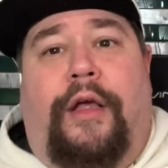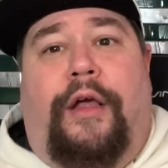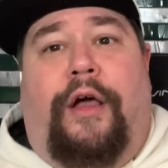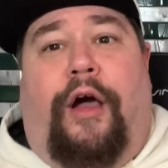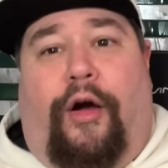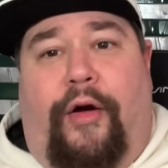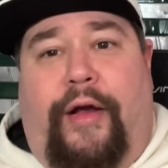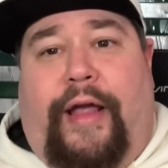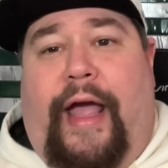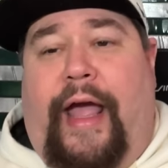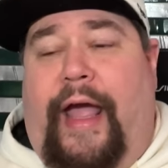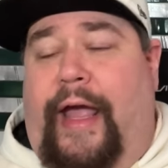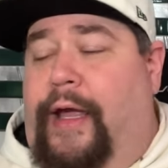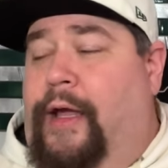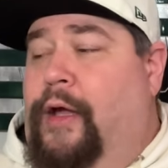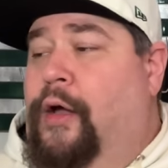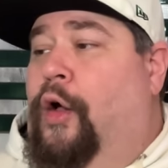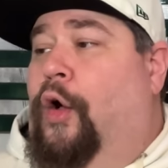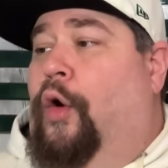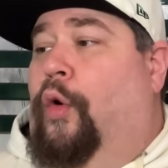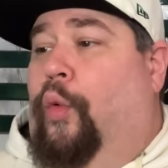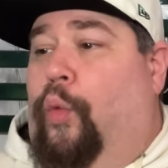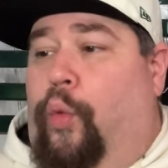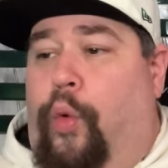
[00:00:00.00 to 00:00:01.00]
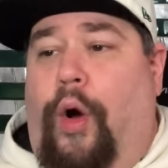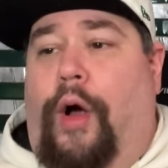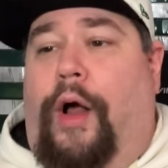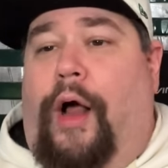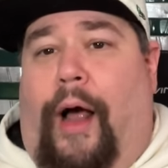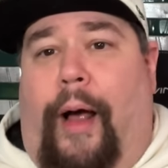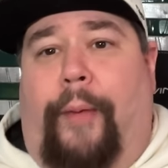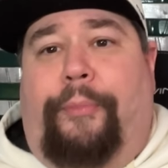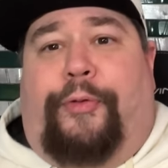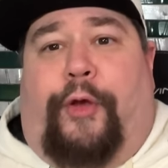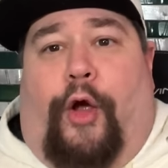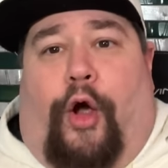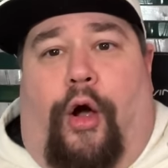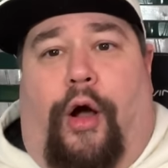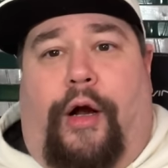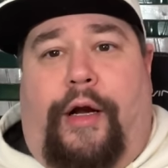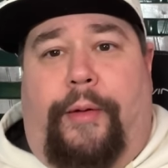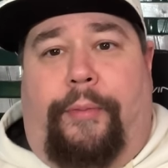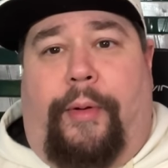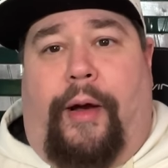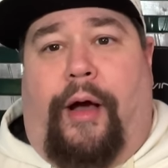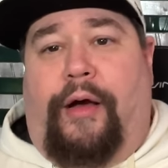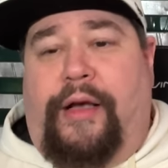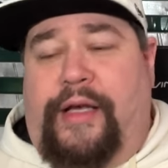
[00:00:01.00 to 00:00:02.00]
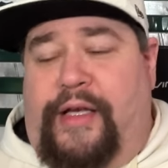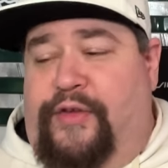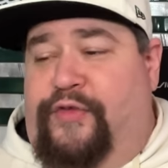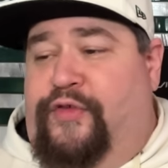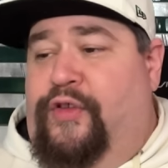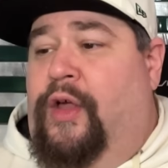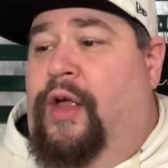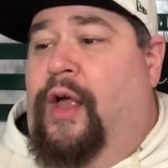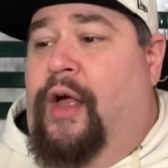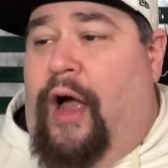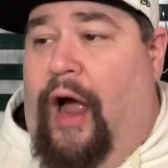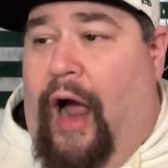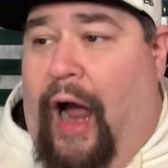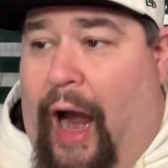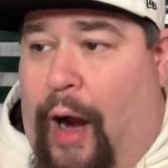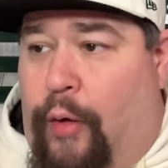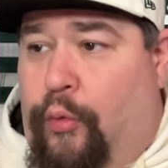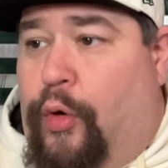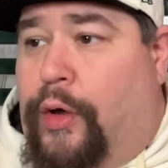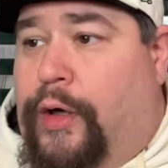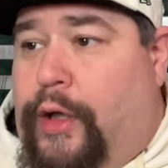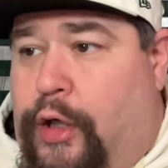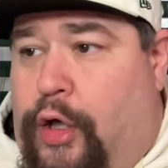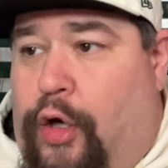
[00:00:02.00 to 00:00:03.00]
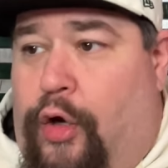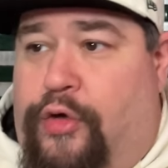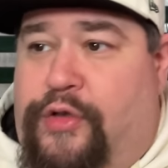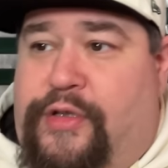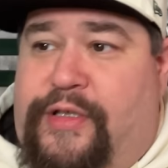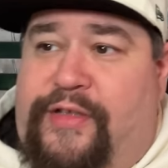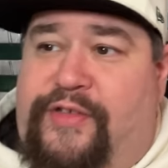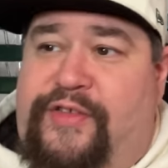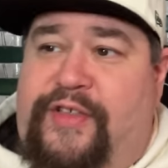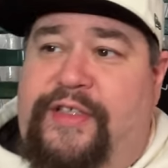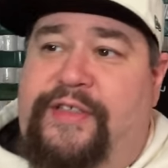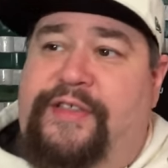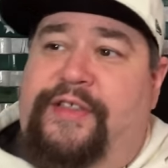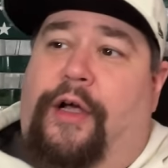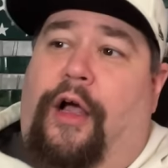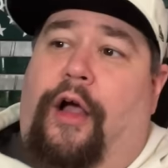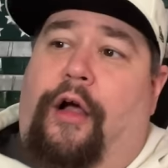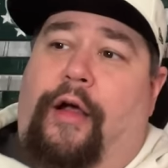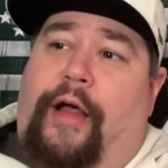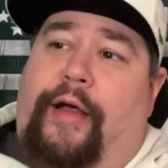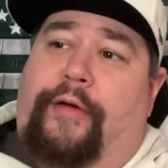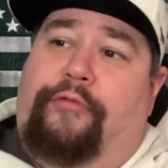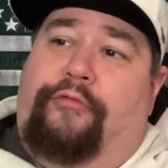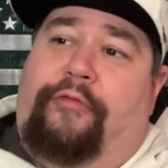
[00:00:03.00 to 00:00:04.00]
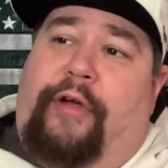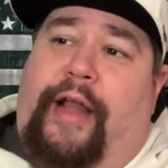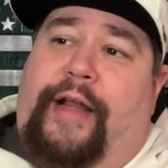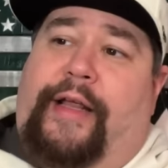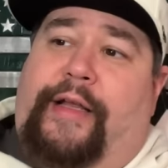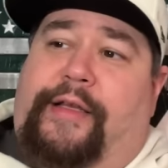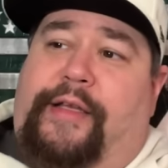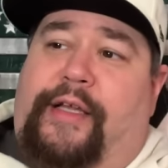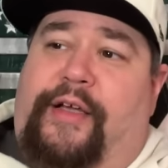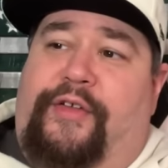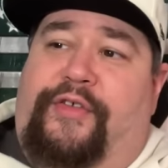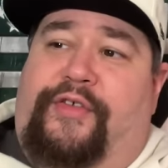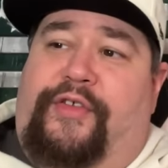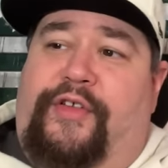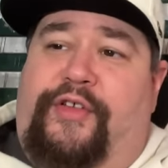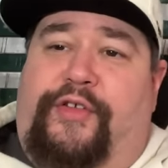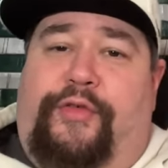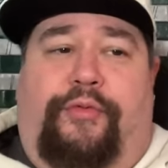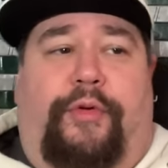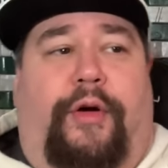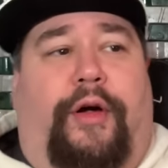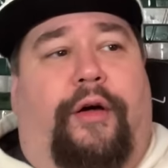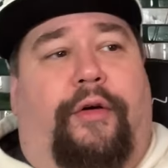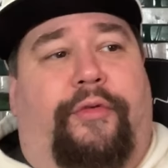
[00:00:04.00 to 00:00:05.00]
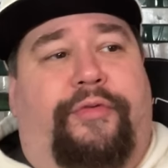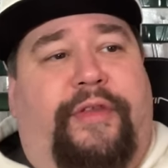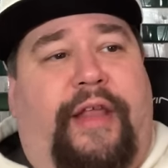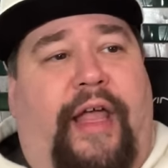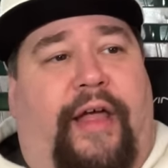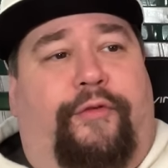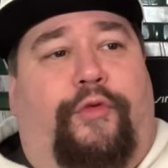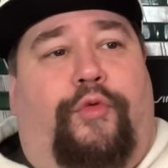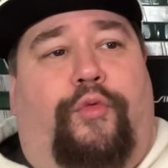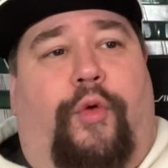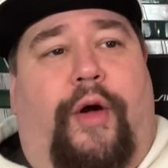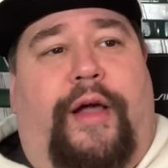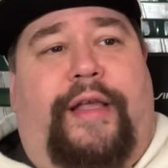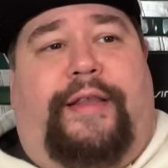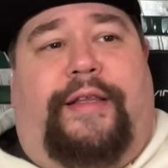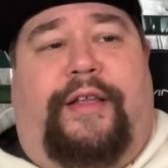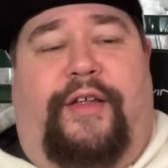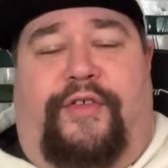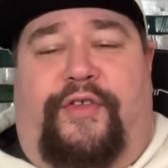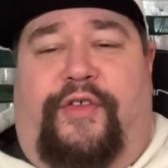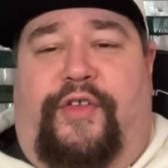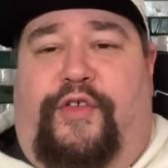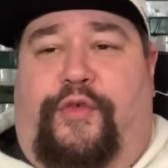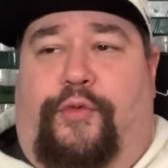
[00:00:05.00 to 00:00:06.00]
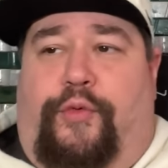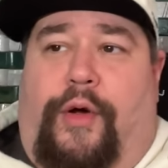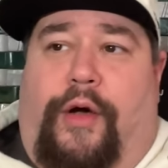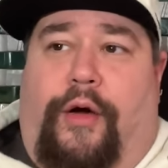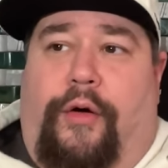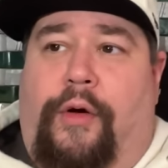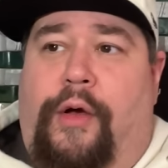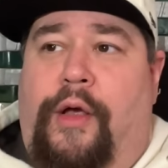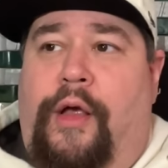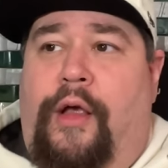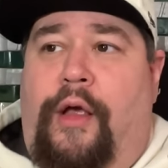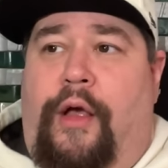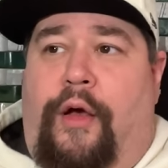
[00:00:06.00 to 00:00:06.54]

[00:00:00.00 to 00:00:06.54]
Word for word: Okay? What I'm talking about is I want a coach that says, all right, Reddick does this well, Devin White does this well.